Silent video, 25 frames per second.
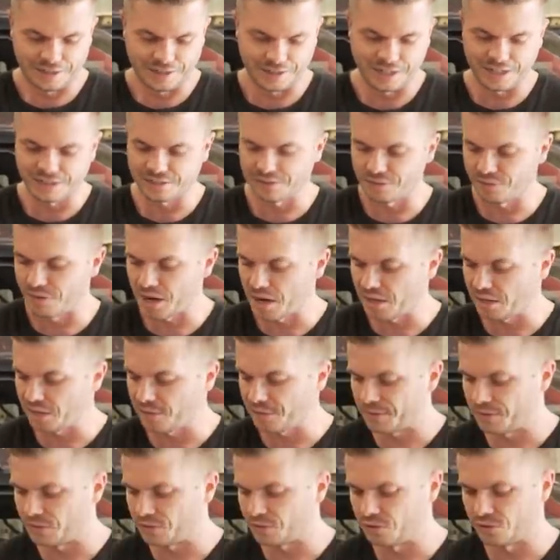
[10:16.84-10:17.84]
These are
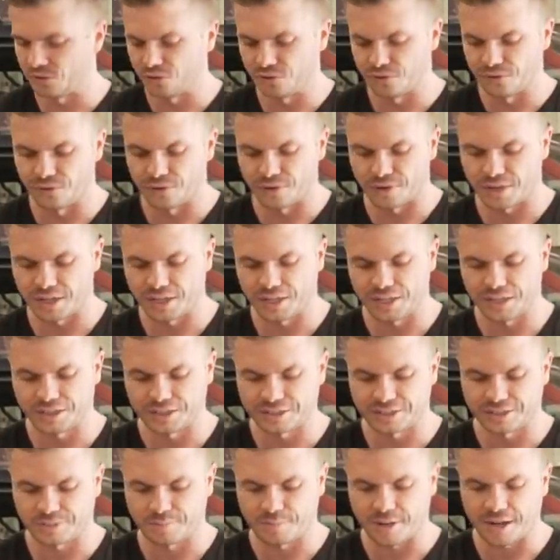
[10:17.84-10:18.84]
running the two 14 inch
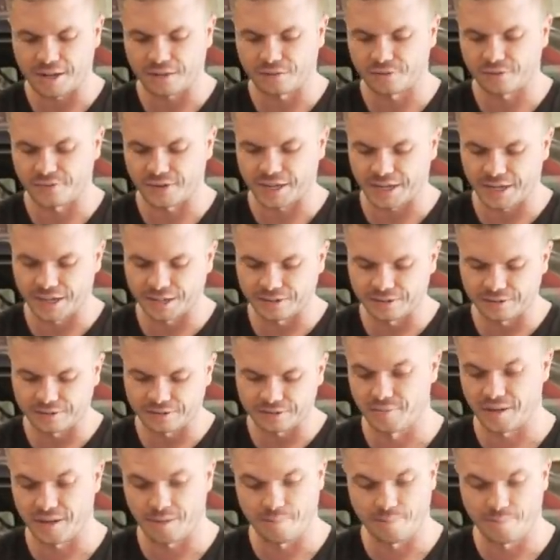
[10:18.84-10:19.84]
Spal
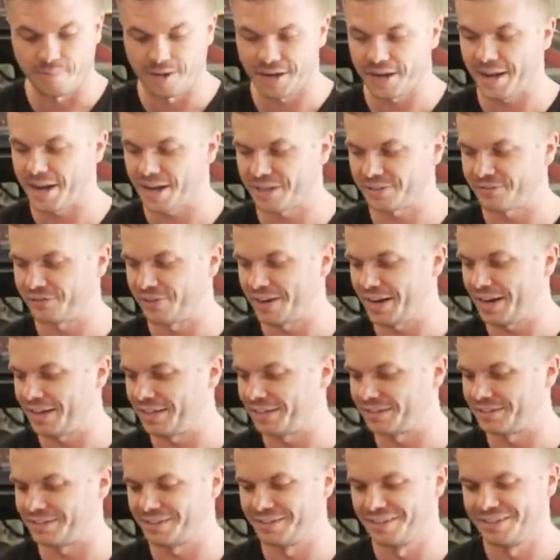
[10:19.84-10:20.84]
fans. They're big ass
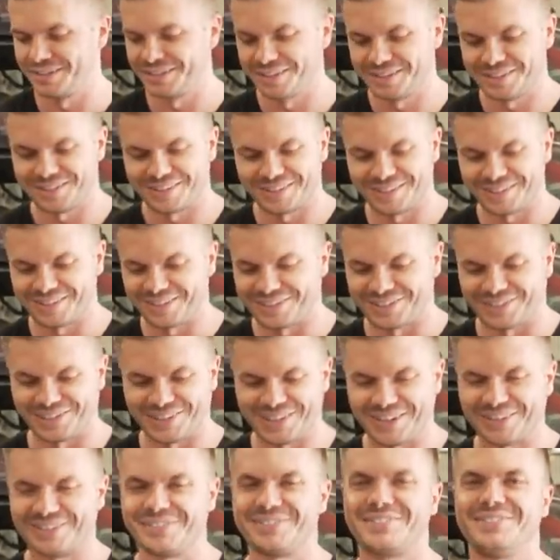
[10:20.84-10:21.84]
fans.
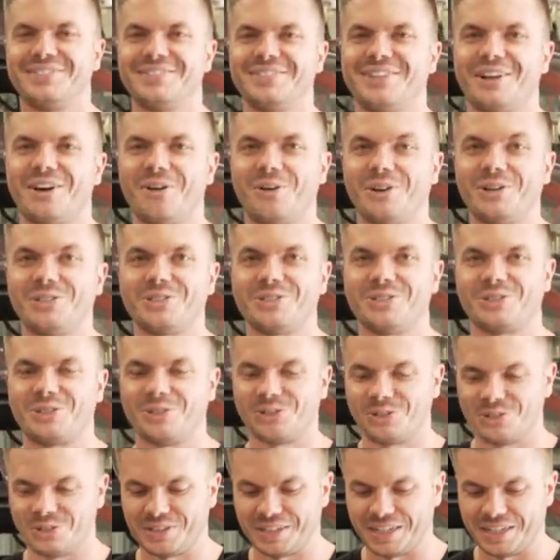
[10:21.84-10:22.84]
should have no issue
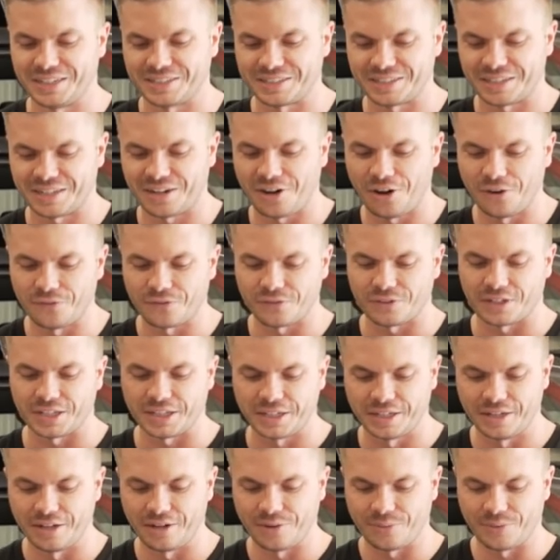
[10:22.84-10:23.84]
cooling the engine and
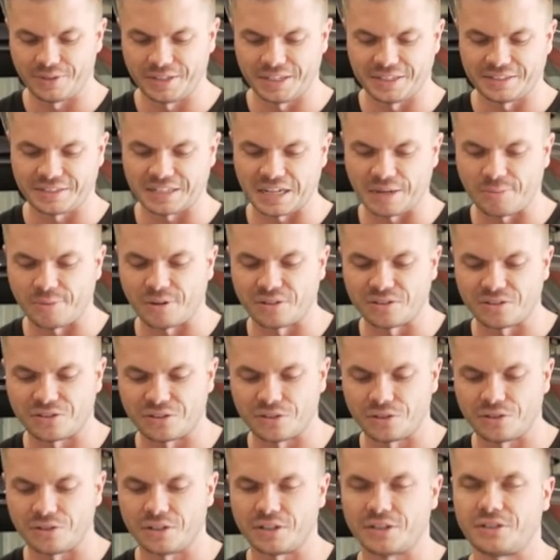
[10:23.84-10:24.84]
hopefully when these come on
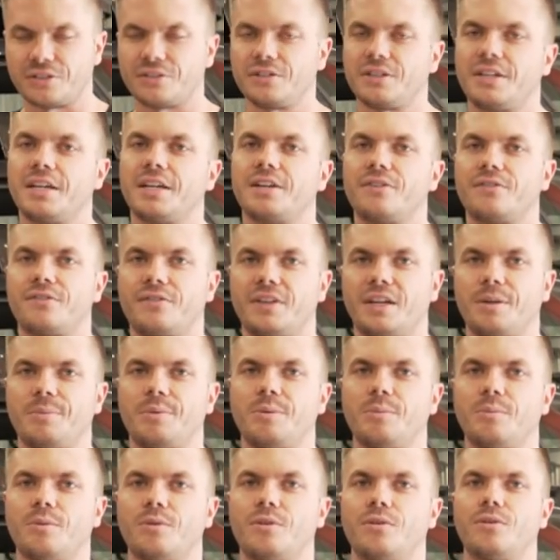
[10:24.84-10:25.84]
too, it should get a fair
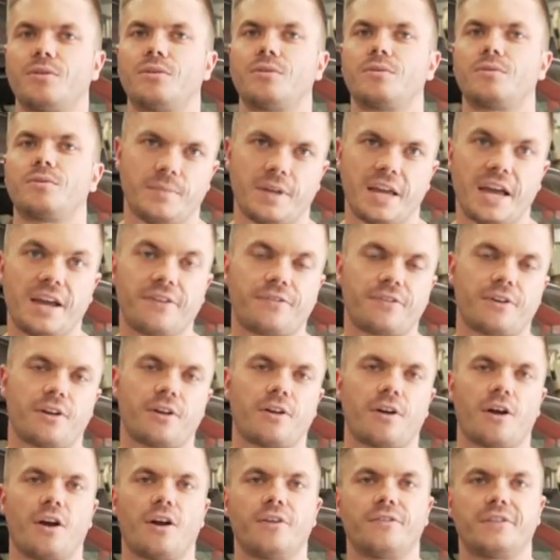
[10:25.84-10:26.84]
bit more
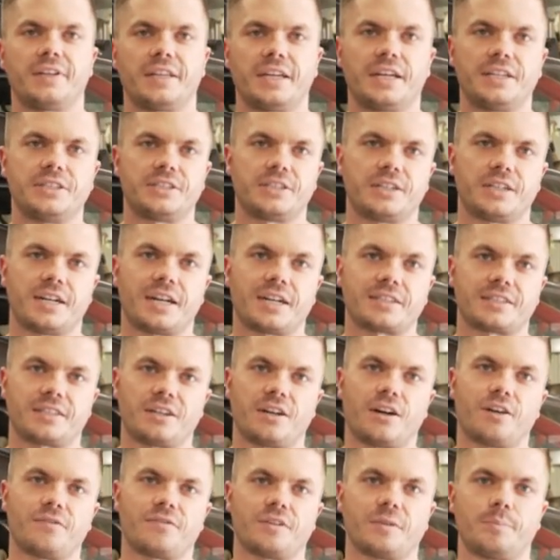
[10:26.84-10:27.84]
airflow over the engine and
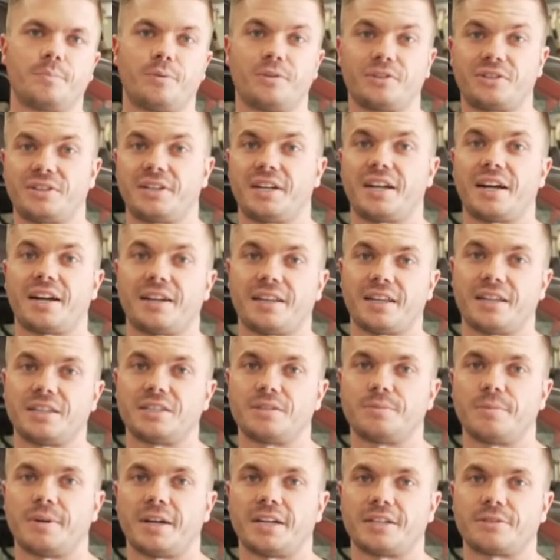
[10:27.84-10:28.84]
actually hopefully push it out of the
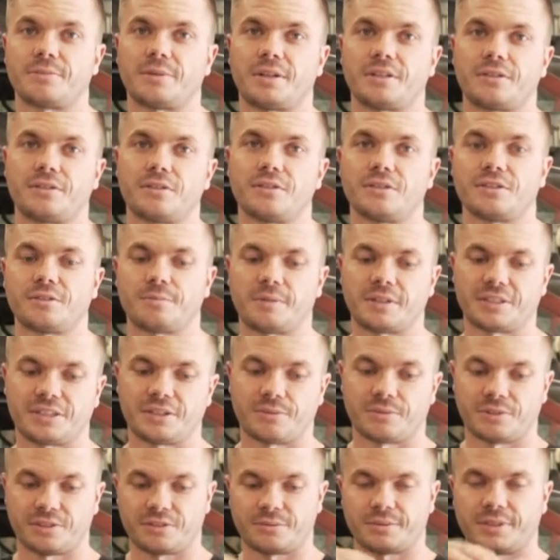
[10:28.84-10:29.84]
engine bay as well too,
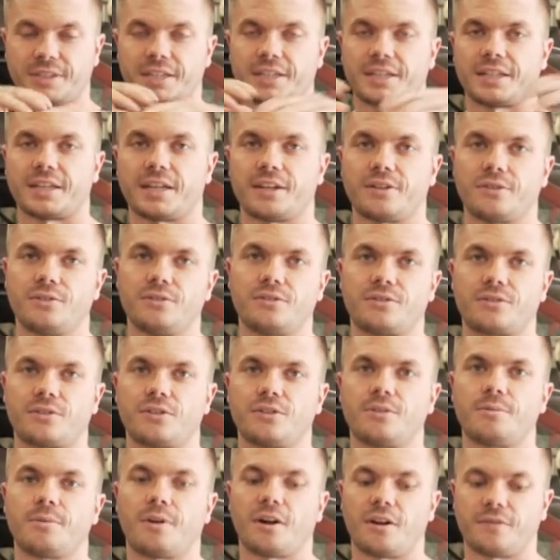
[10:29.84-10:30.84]
especially once we get that hood
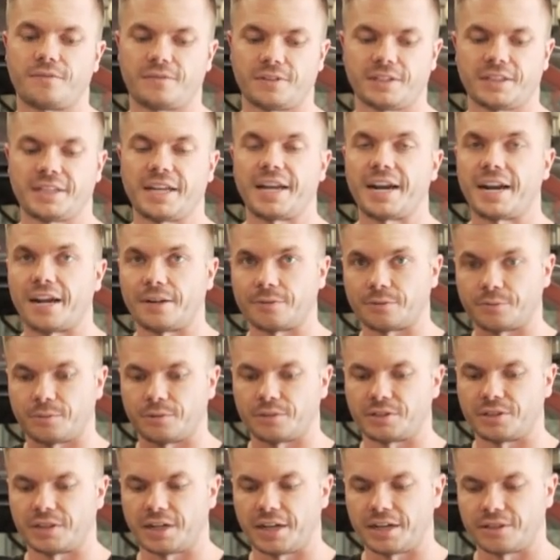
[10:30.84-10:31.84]
scoop, hopefully that helps
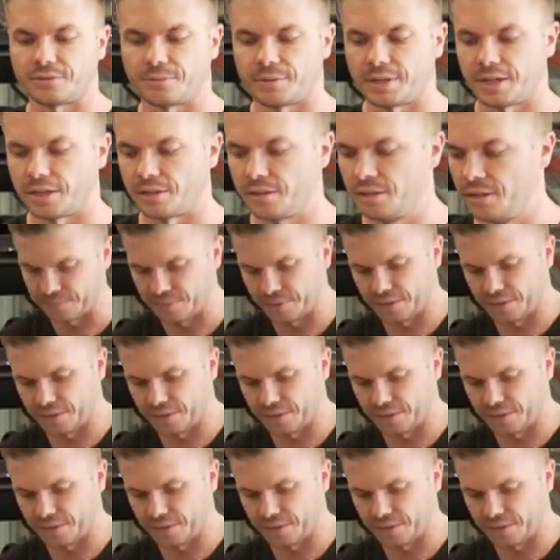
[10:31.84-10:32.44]
push it out as well.